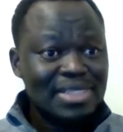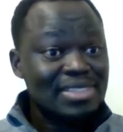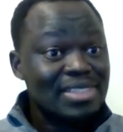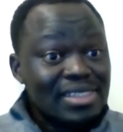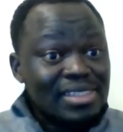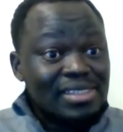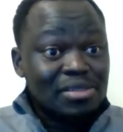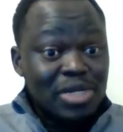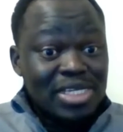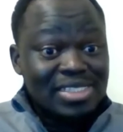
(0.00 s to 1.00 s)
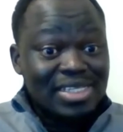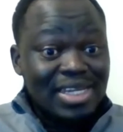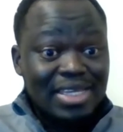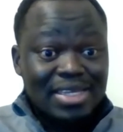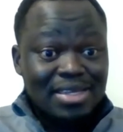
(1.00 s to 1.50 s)
But this is crazy.
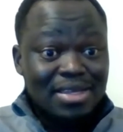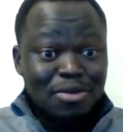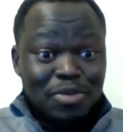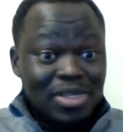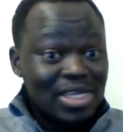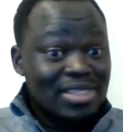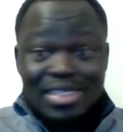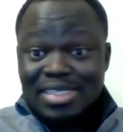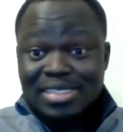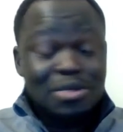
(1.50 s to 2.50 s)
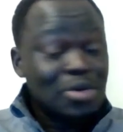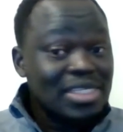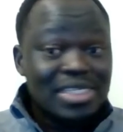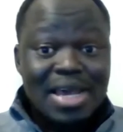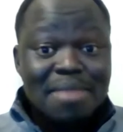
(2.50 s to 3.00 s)
Like, we get these
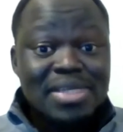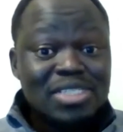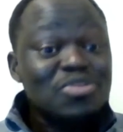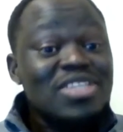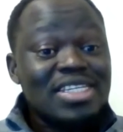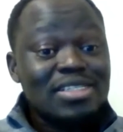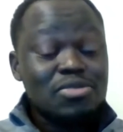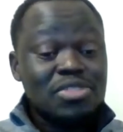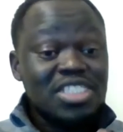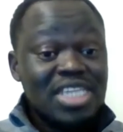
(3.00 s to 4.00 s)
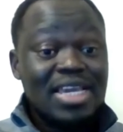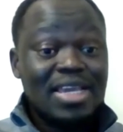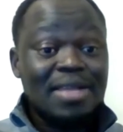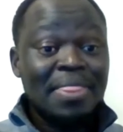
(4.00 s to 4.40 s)
crazy numbers. We need to check